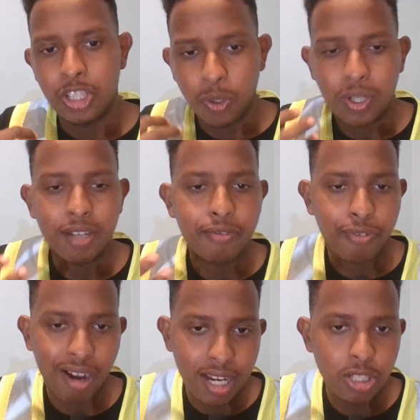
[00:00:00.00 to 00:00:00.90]
you can
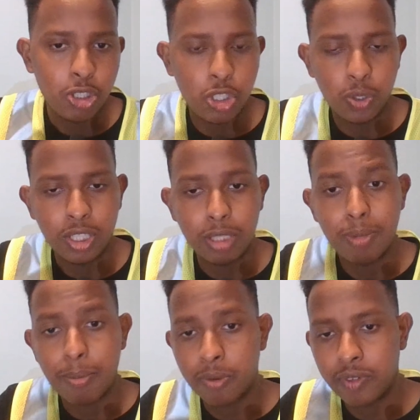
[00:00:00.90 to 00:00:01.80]
fine-tune it
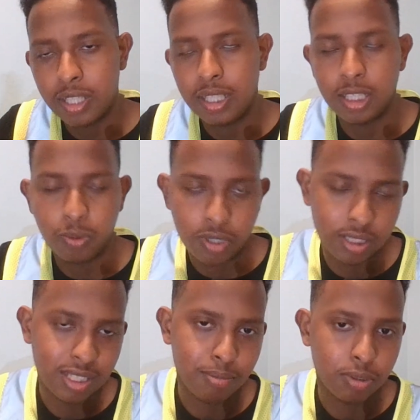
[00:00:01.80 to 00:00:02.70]
by providing it with
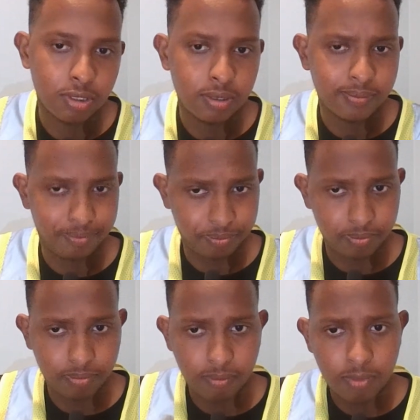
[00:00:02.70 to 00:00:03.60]
example.
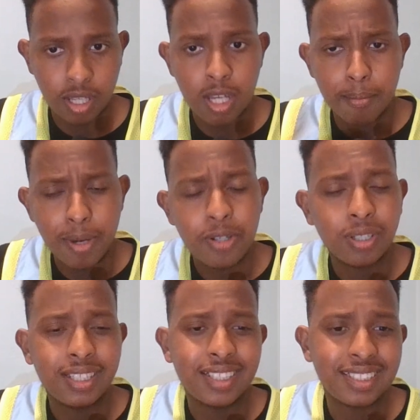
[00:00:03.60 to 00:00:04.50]

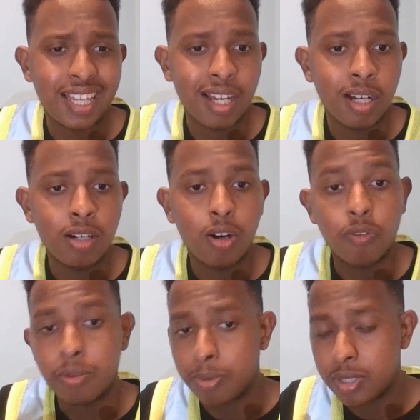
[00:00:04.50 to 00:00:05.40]
Bedrock takes care
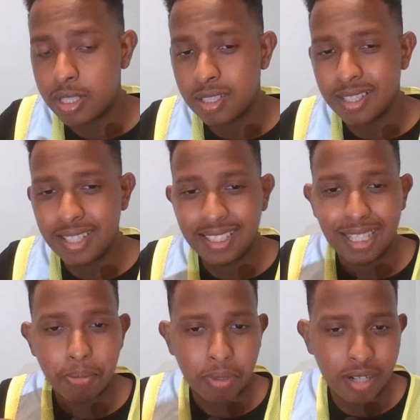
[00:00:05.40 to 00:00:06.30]
of the process,
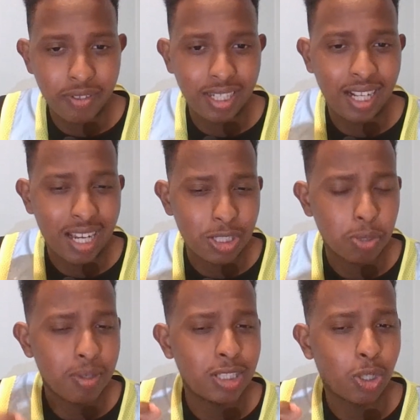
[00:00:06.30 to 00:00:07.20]
creating a private,
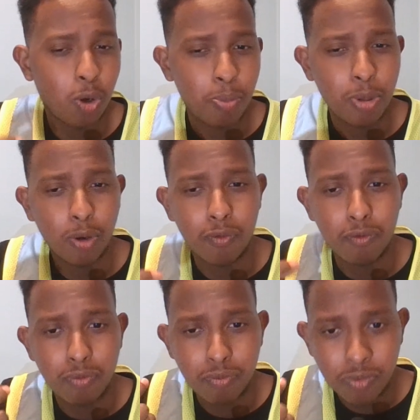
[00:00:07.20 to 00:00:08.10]
customized copy of
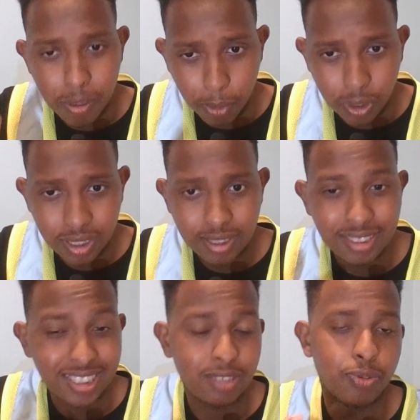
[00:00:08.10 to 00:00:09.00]
the model
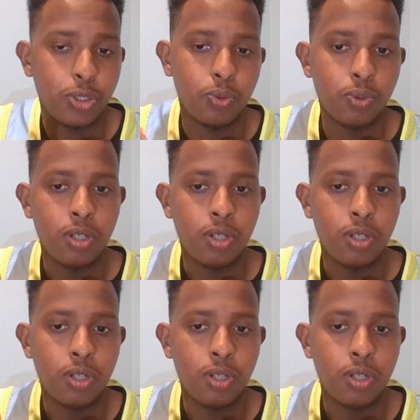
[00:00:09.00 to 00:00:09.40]
just for you,